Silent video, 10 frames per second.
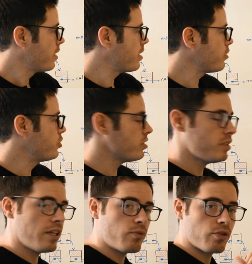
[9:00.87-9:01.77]
Now, just
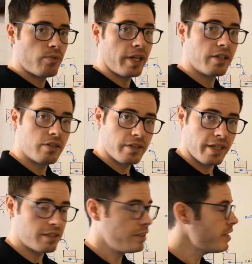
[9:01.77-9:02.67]
like with regular
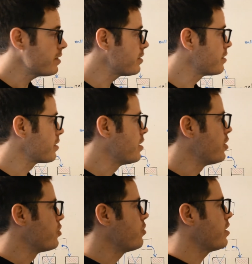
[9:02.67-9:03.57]
linked lists,
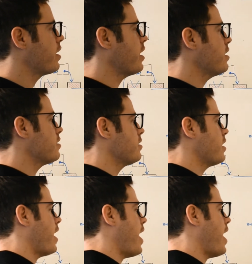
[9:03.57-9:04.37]
you can easily